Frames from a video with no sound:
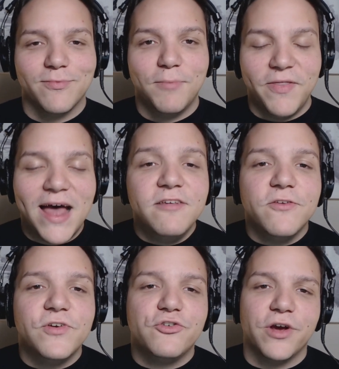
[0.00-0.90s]
But that is
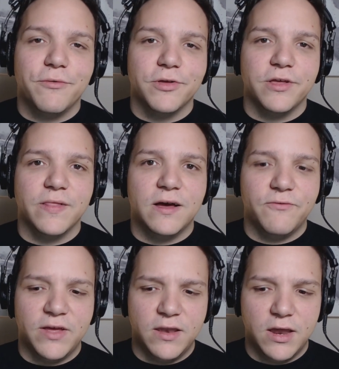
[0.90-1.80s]
a feature I really
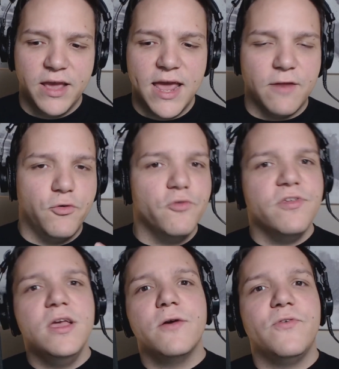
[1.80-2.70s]
love. And again, if you're
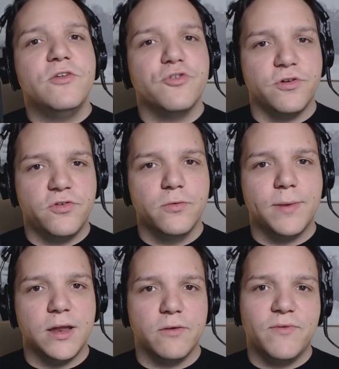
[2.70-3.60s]
seeing a feature in
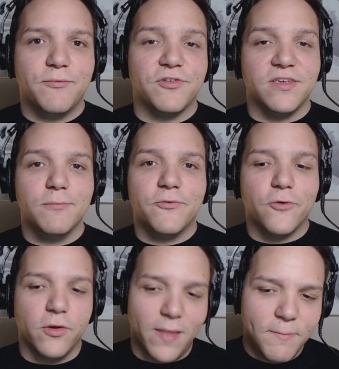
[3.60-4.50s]
TubeBuddy you've never seen
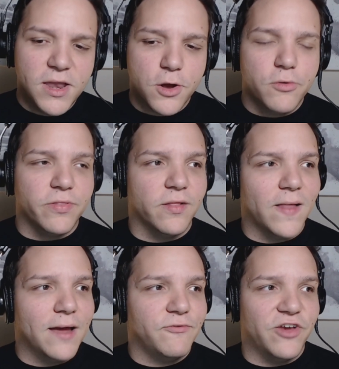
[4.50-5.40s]
before, let me know in the
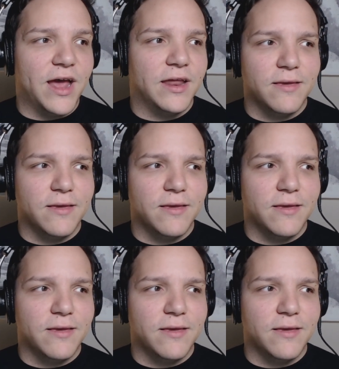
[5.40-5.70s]
live chat.